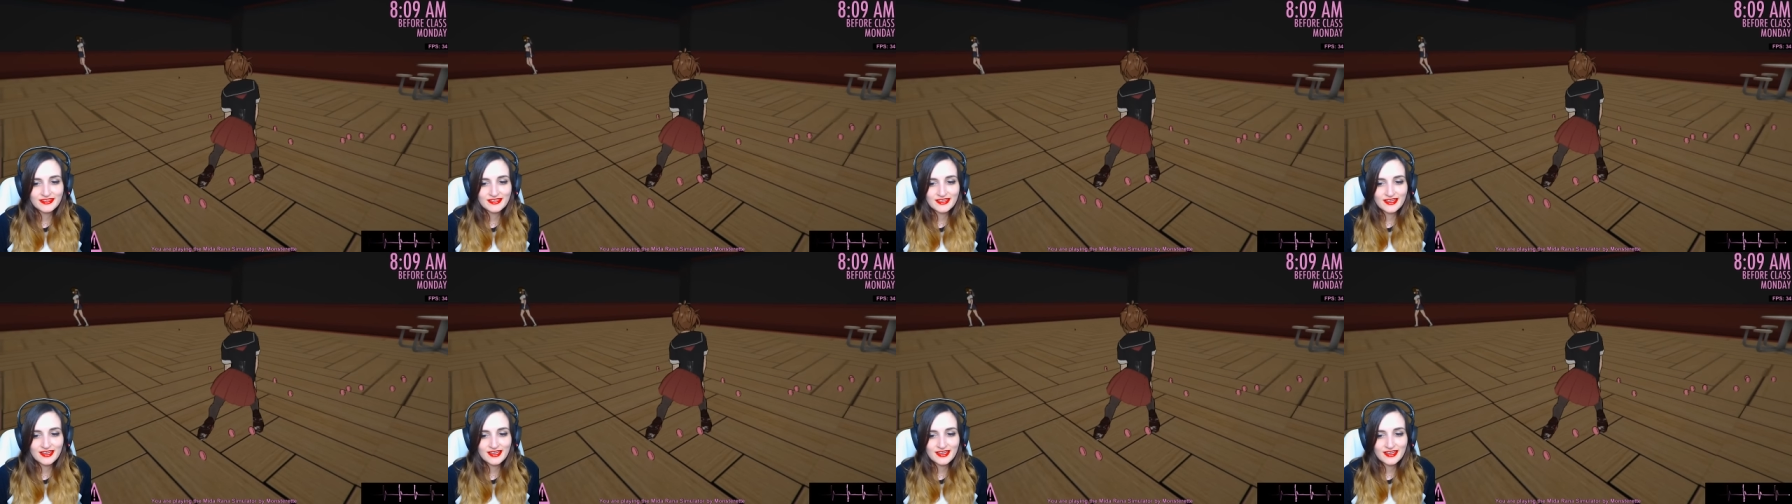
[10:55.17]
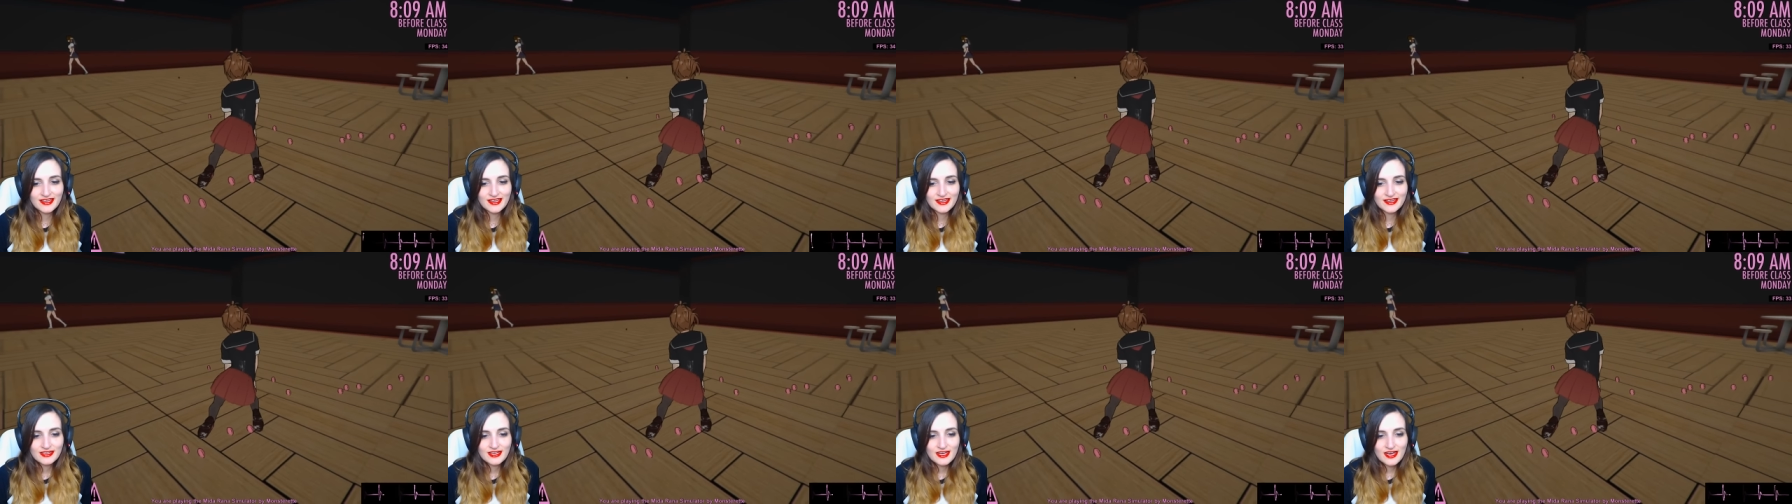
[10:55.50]

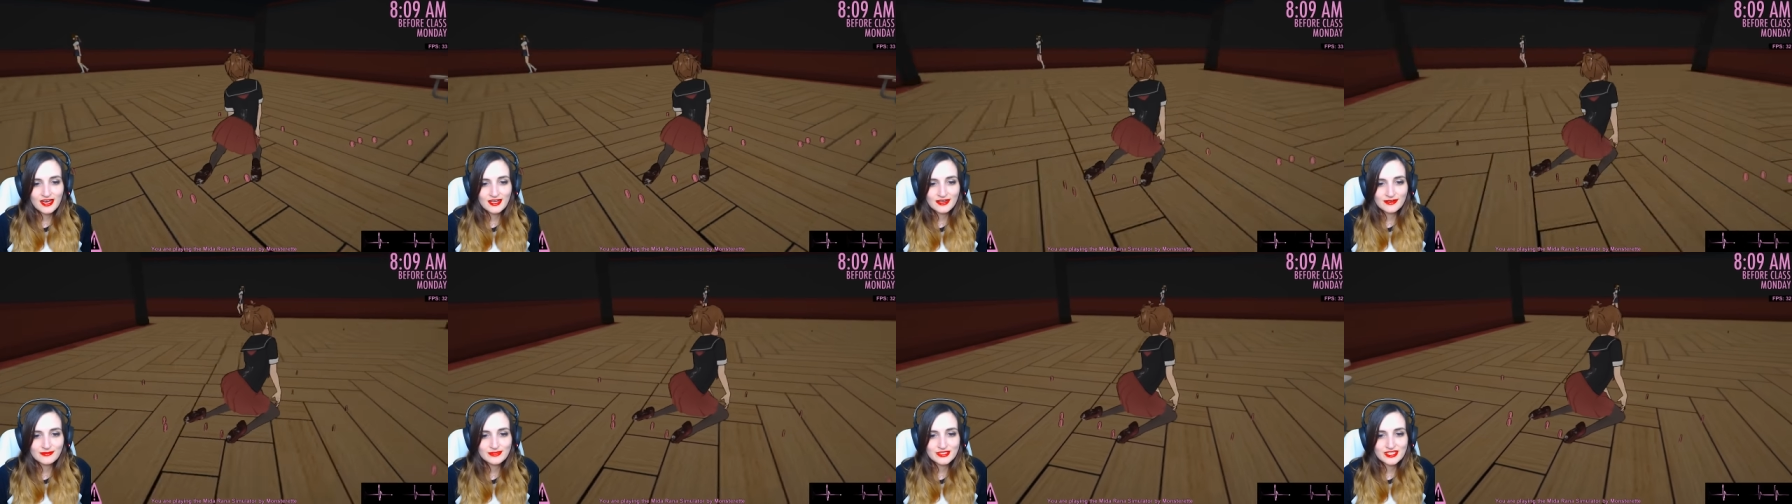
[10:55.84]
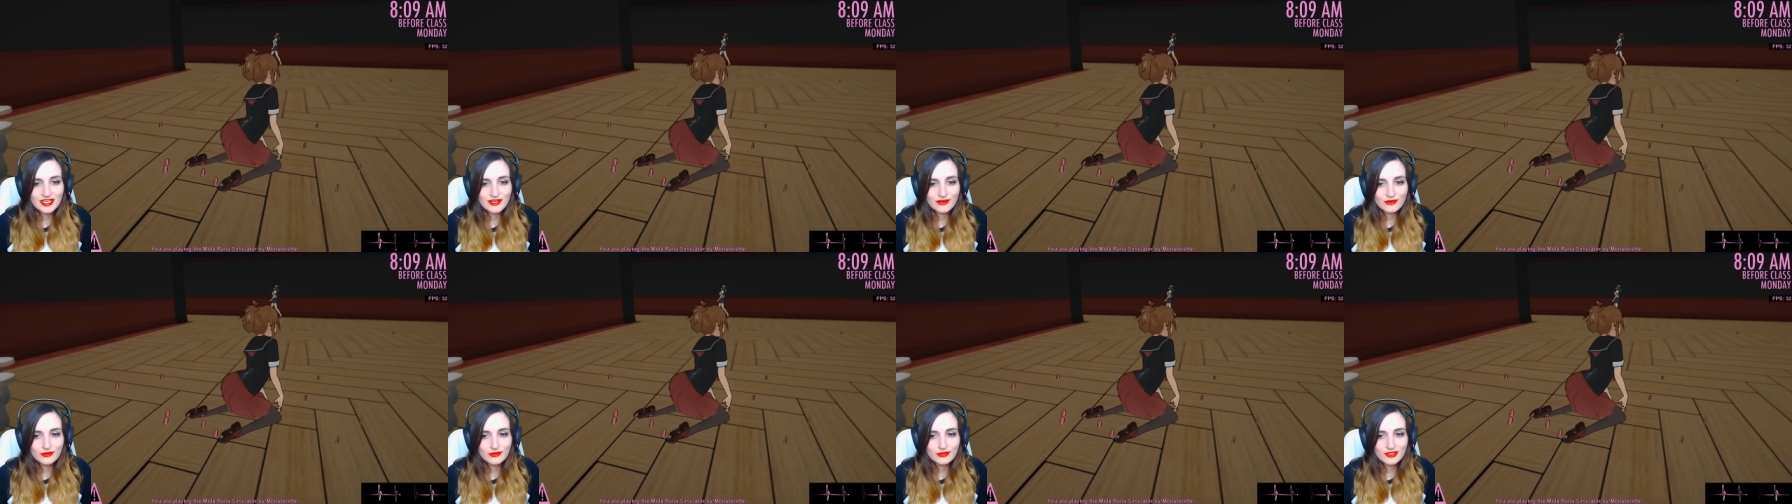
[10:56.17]
condoms
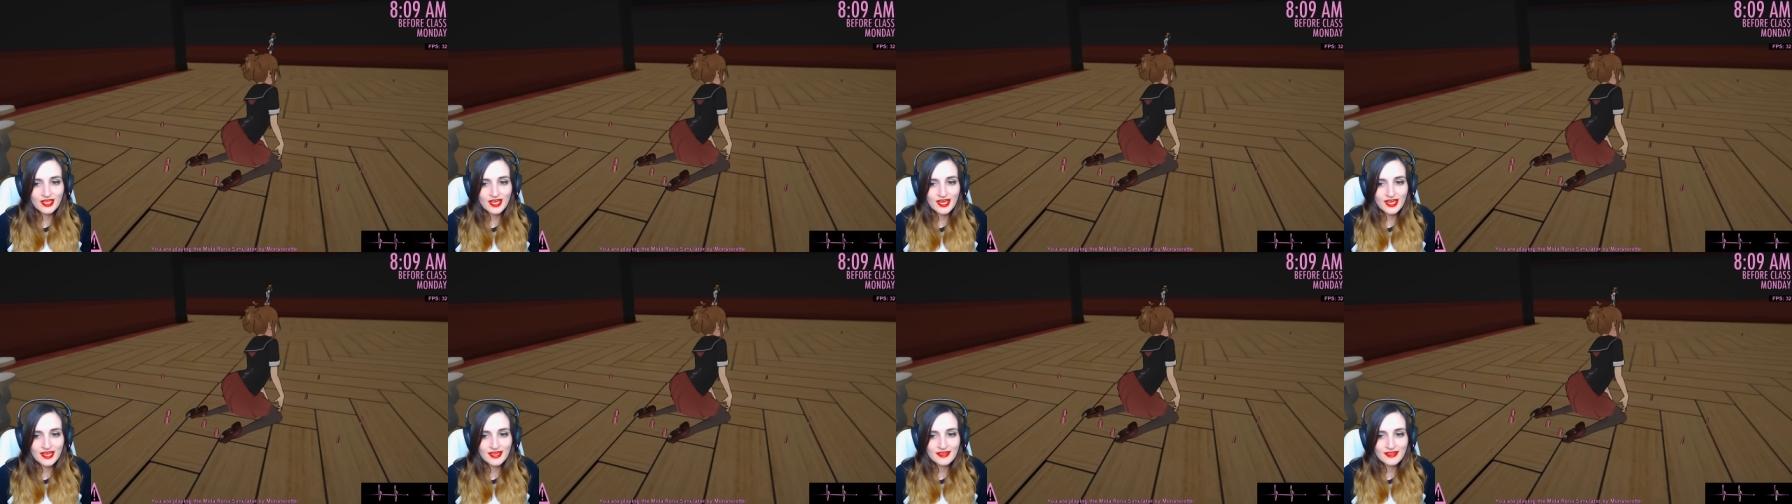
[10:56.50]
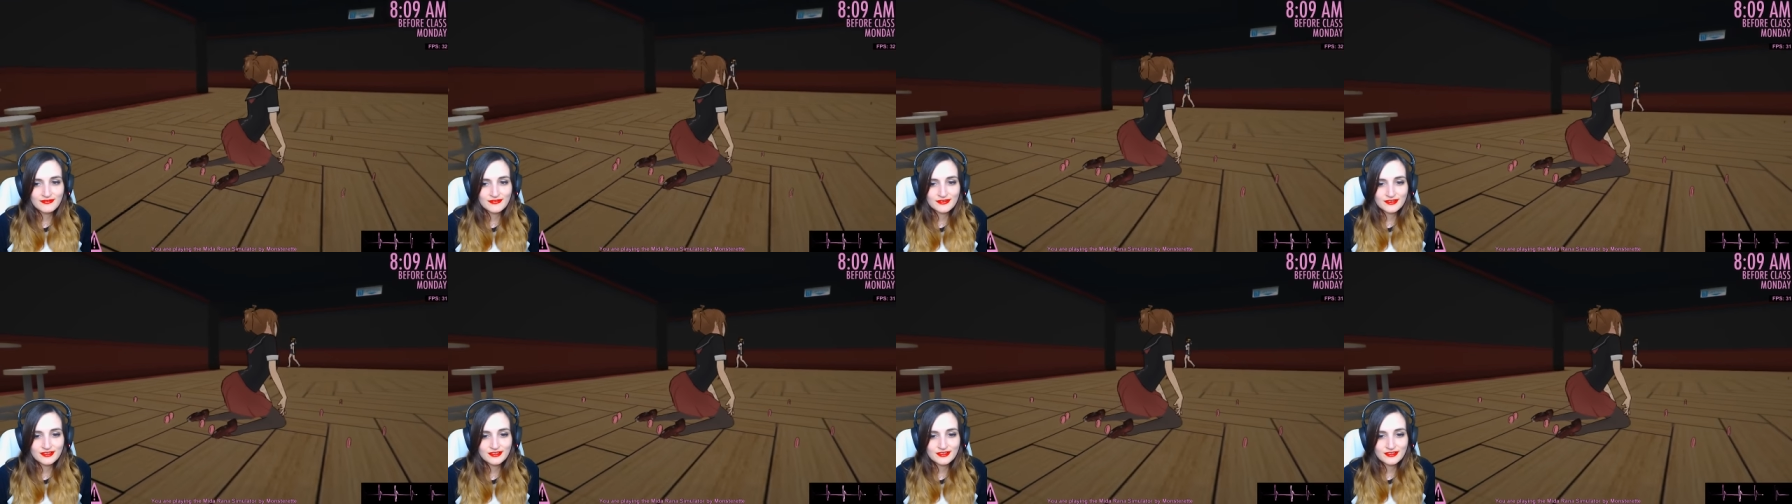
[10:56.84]
that are
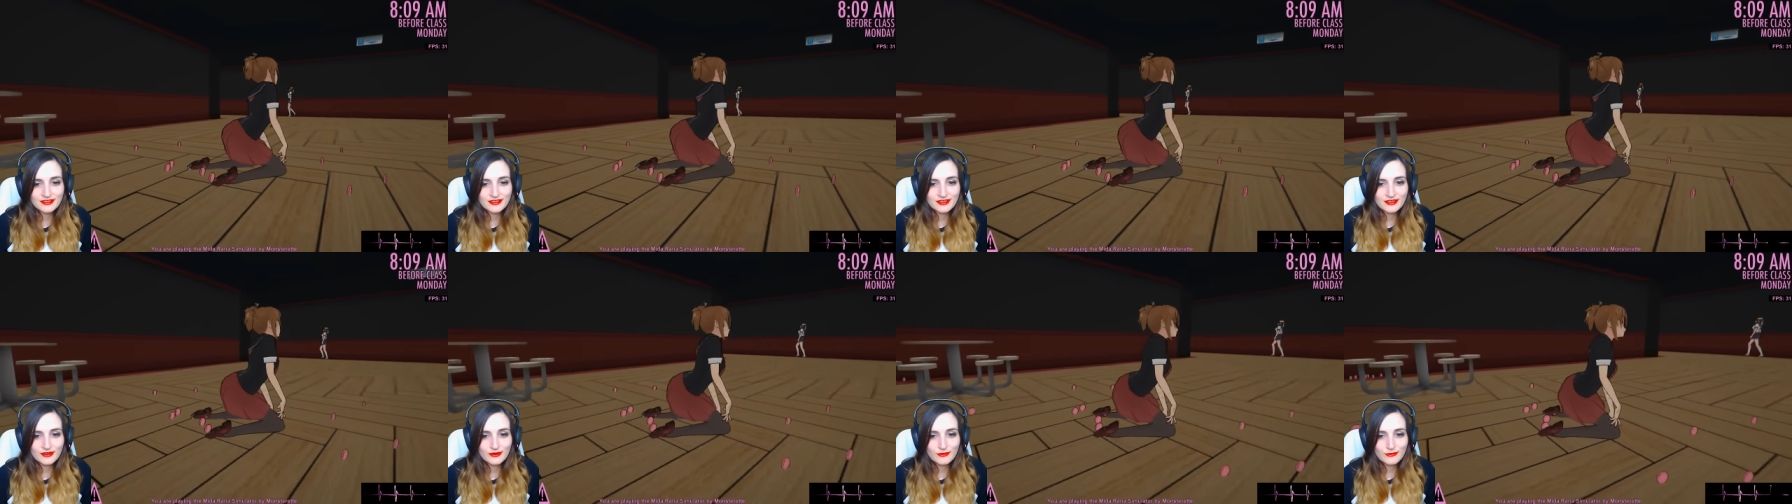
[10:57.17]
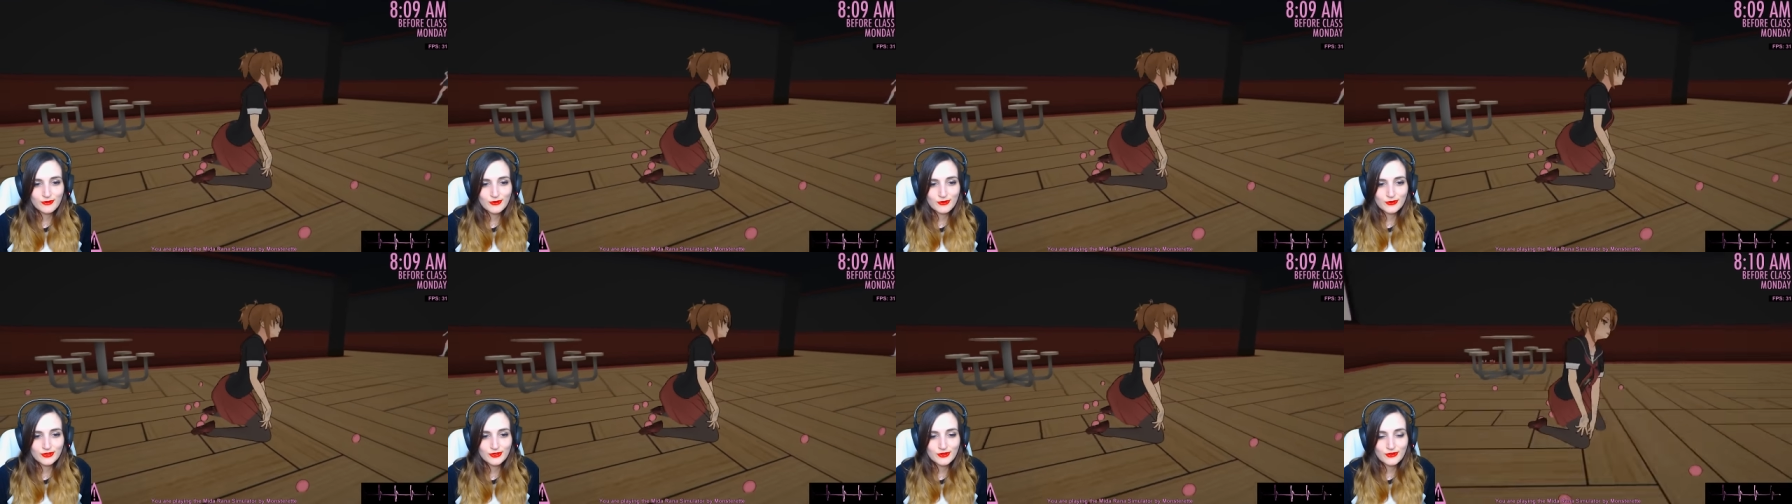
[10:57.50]
alive and, you know,
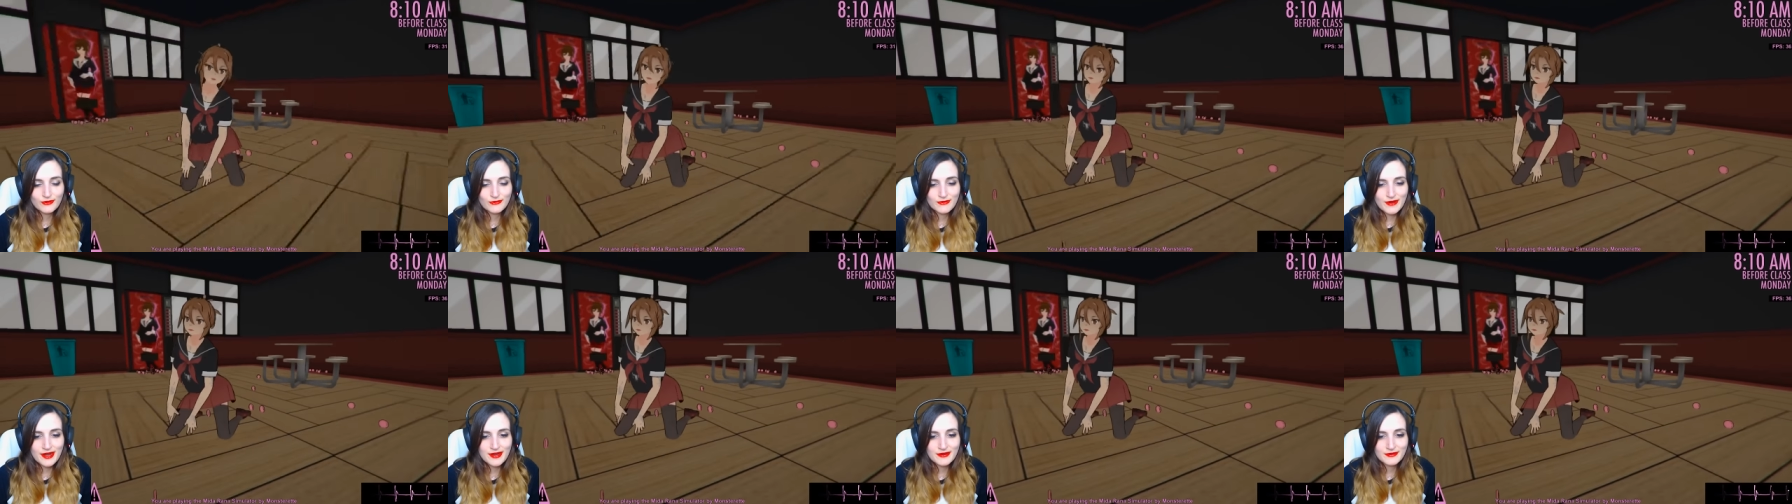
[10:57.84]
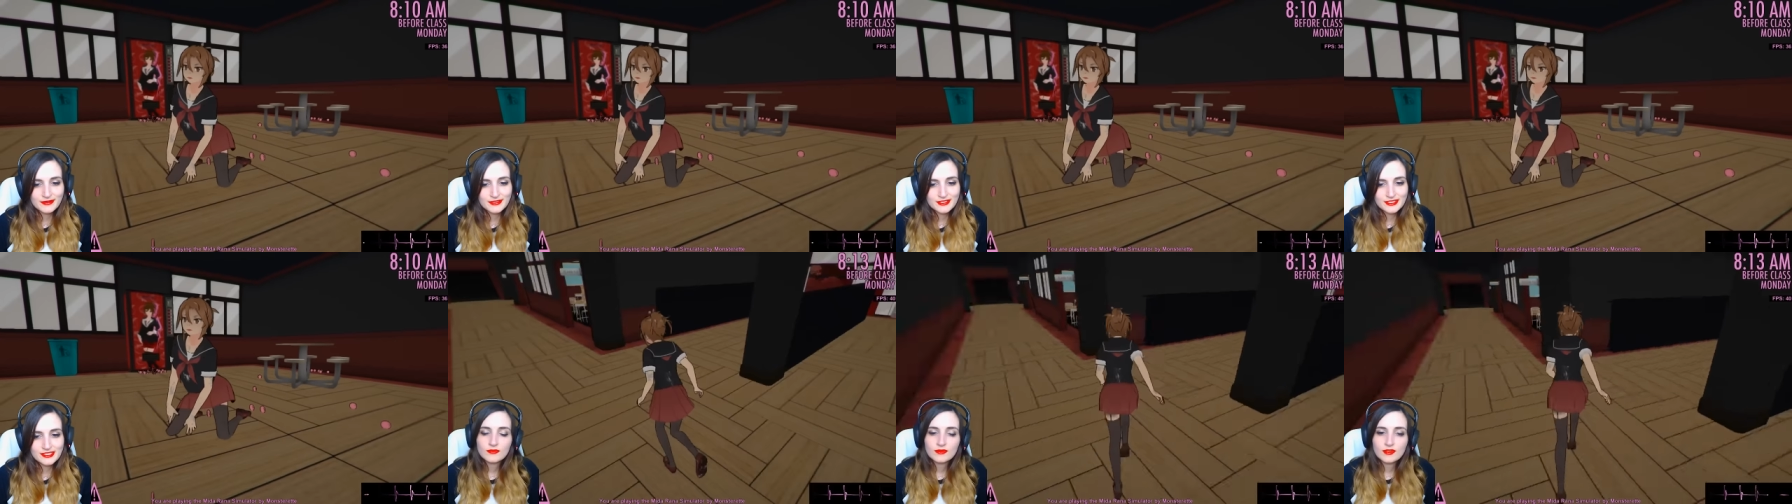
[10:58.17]
rolling all around.